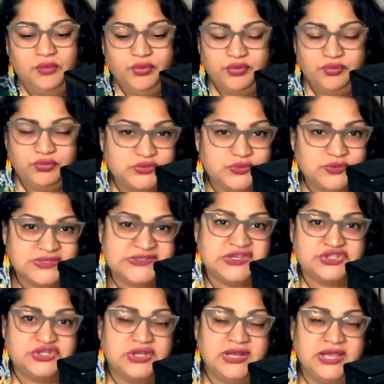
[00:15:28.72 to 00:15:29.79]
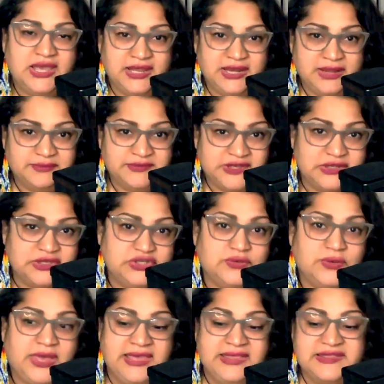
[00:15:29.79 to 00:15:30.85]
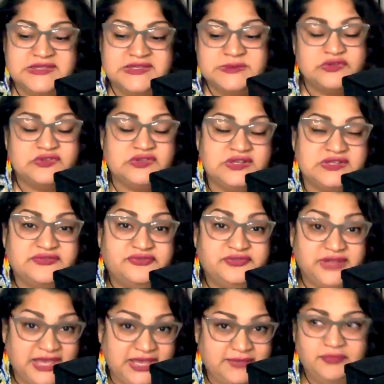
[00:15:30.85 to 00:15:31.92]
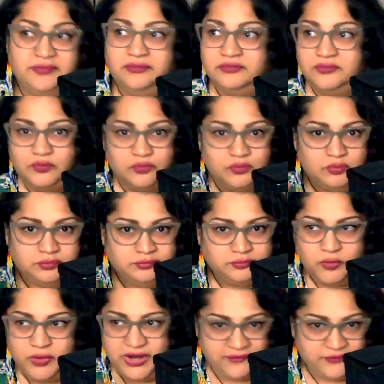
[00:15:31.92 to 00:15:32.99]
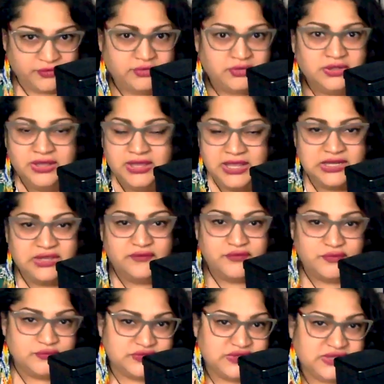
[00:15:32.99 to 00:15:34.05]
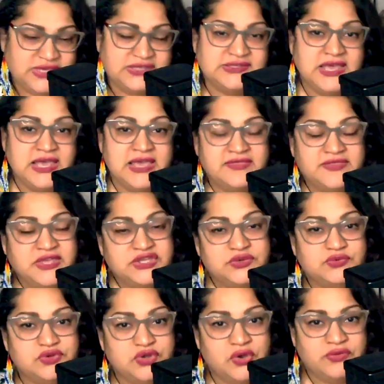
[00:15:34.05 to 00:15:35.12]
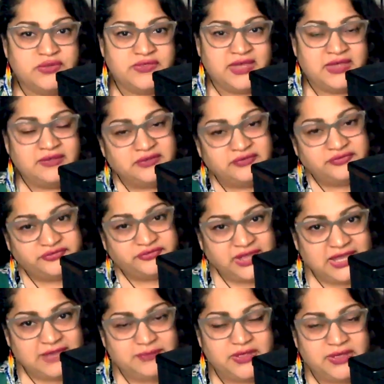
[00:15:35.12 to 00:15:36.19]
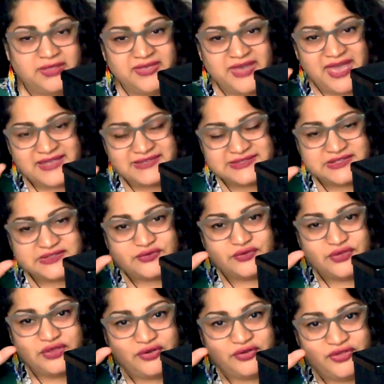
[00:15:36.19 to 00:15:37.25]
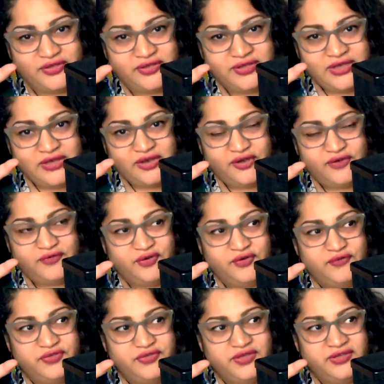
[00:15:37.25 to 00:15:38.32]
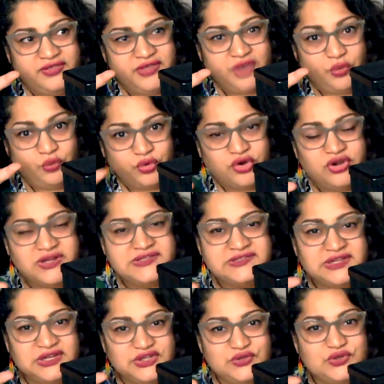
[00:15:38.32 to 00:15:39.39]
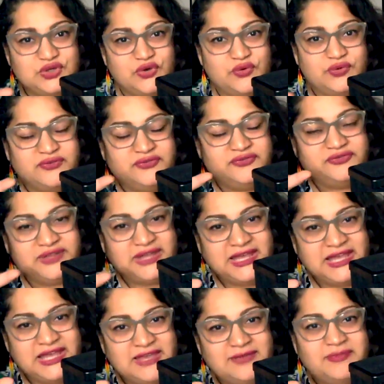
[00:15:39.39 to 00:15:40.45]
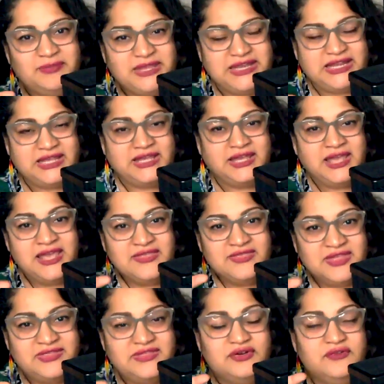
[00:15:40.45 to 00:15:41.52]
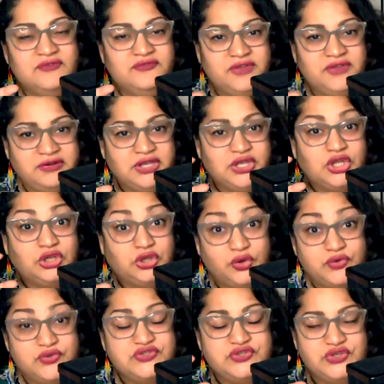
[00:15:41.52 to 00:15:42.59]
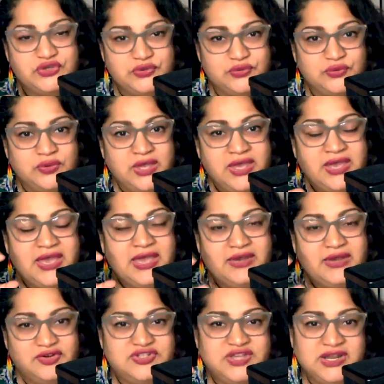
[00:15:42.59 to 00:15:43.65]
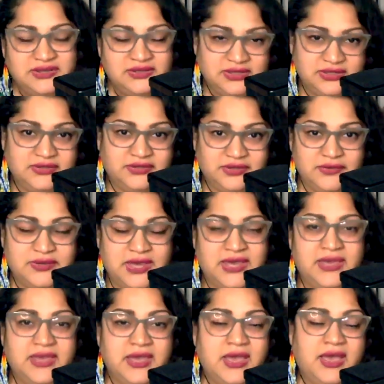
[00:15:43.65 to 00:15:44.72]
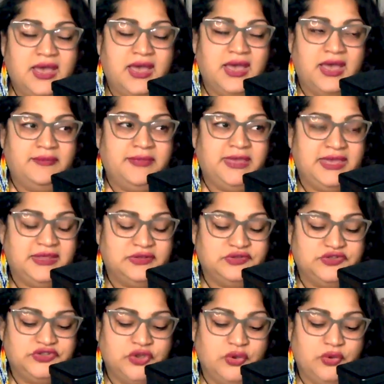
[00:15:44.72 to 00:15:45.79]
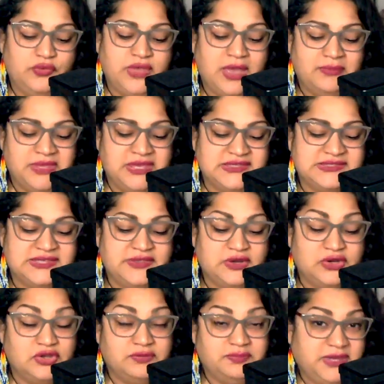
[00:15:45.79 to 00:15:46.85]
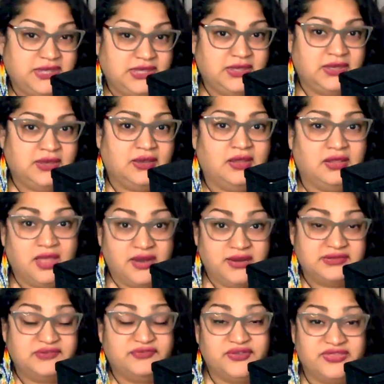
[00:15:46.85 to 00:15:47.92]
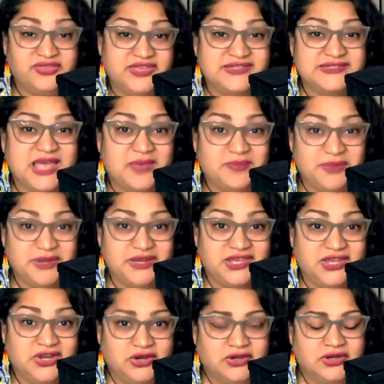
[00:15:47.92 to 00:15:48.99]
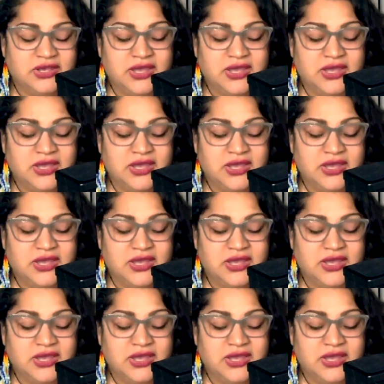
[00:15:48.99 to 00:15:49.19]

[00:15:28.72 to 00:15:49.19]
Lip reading: we do a session, and I'm telling you, hey, this person is a flame, whatever, any of those things, then you know that the flame, the essence, of the that word is letting you know the flame, meaning that they're very close to you energetically. Okay. And so that means that there could be a lot of different things happening here.